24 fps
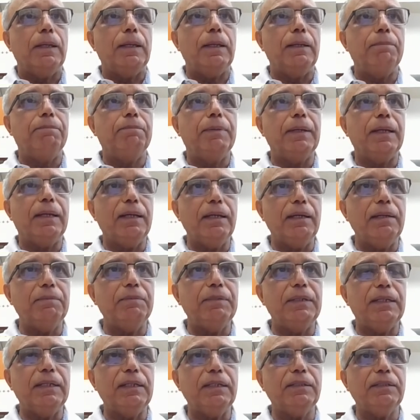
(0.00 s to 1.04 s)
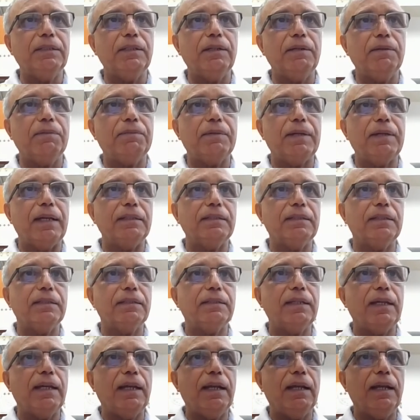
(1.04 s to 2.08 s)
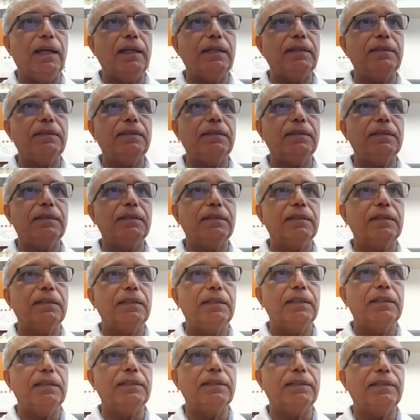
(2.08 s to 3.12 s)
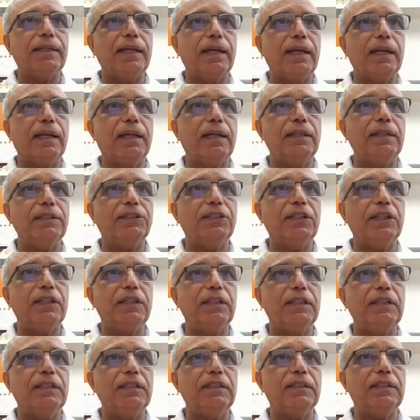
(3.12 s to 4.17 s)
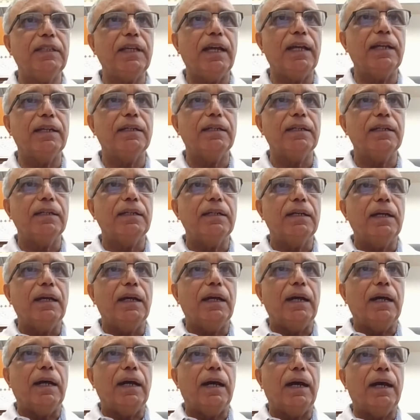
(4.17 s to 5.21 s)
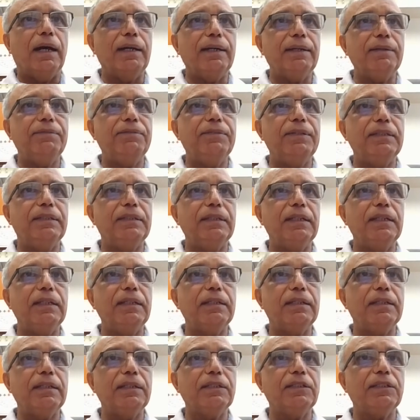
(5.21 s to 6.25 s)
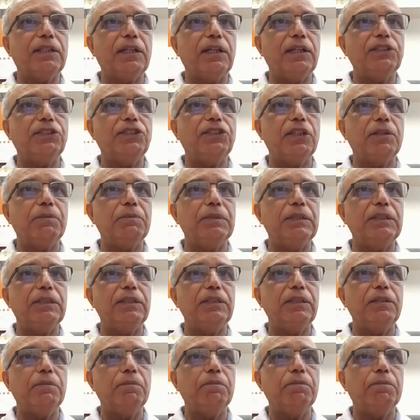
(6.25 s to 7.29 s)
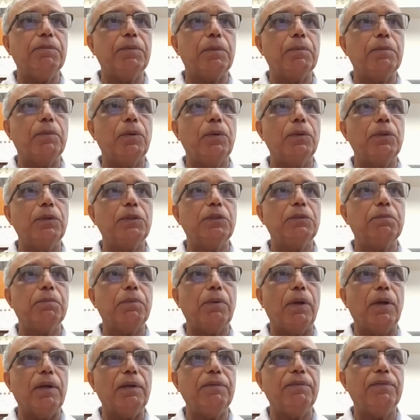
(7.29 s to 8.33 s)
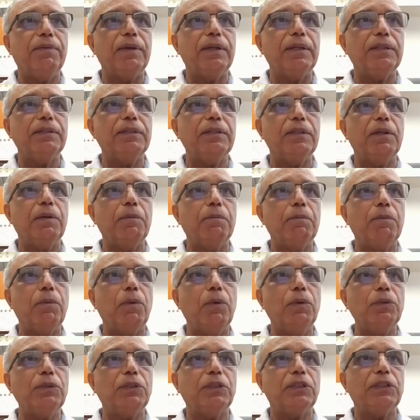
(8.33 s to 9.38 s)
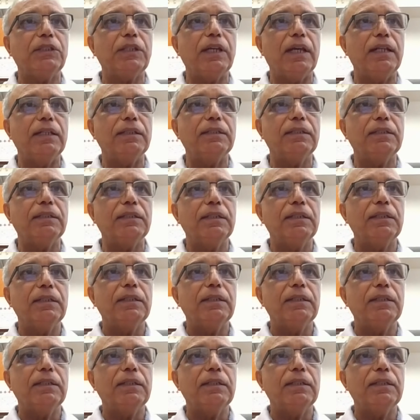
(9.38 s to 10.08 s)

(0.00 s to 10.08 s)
A big limitation of cancer cell lines in cell culture is that artificially rich culture medium promotes proliferation of most cells